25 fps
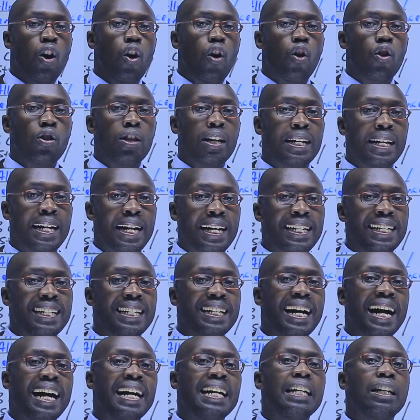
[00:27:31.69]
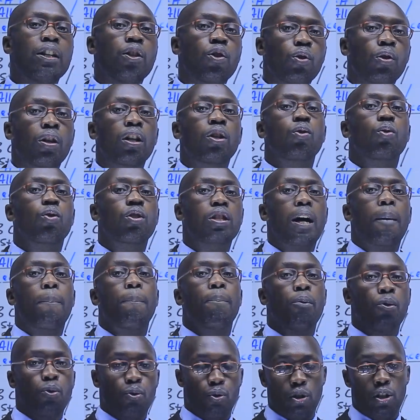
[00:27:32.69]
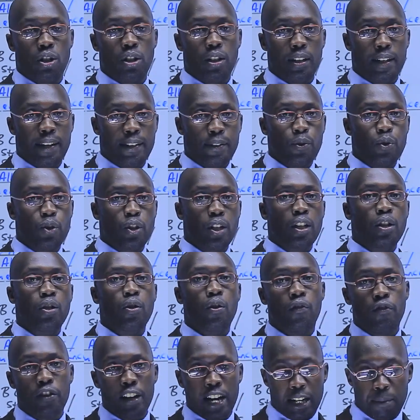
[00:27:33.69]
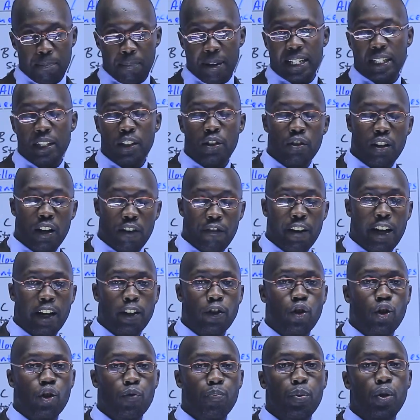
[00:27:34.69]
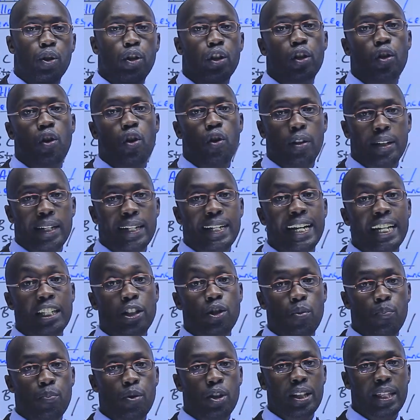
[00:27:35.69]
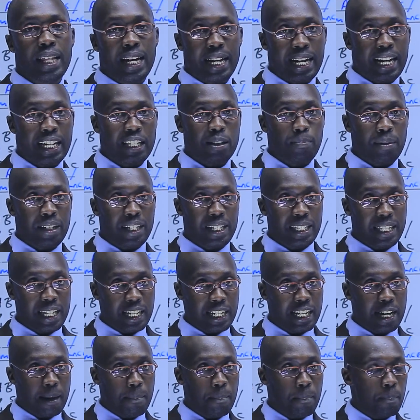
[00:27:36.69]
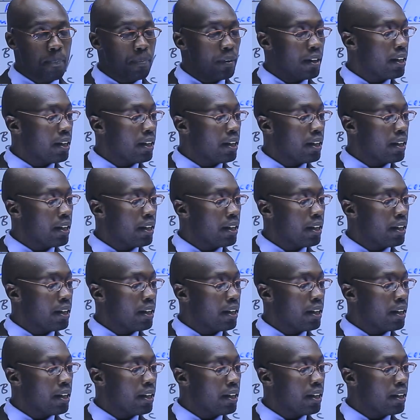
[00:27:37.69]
or that are incurred in order to support the usage of that particular factory building or industrial building that has been set up.